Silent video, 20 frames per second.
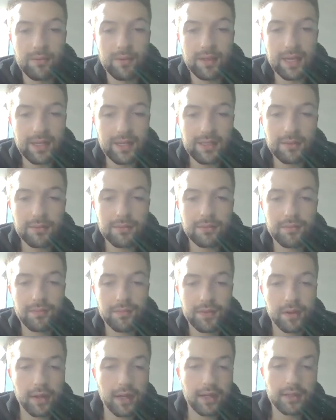Getting some,
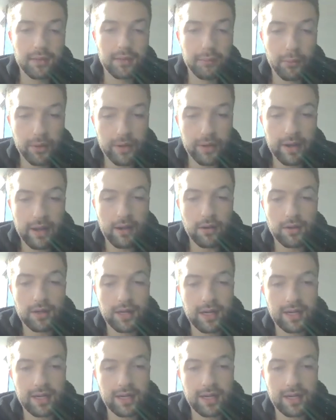you guys have pointed out,